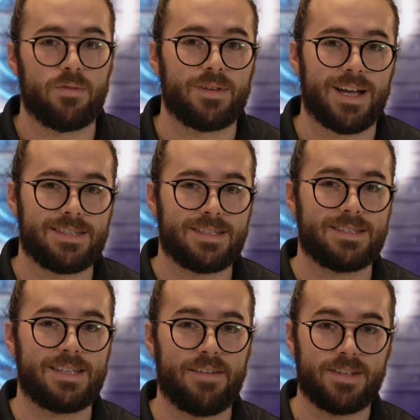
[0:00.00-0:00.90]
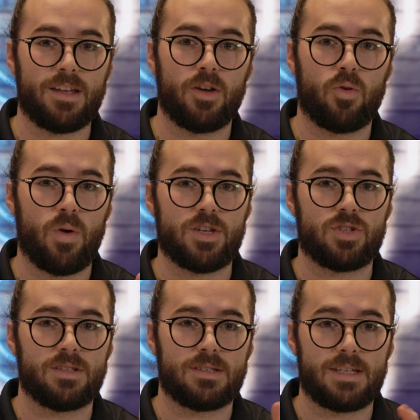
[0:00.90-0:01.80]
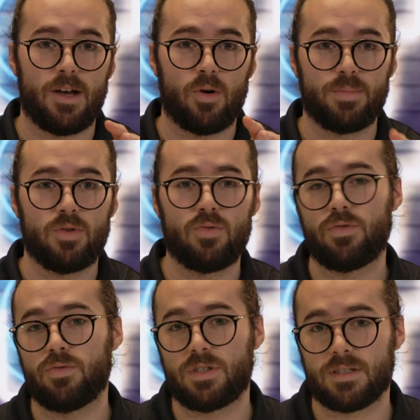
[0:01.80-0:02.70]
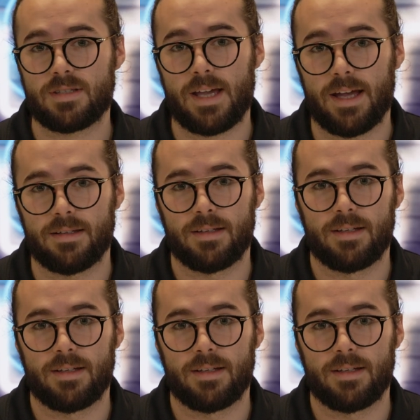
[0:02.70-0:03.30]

We've got seven equations to help you do just that.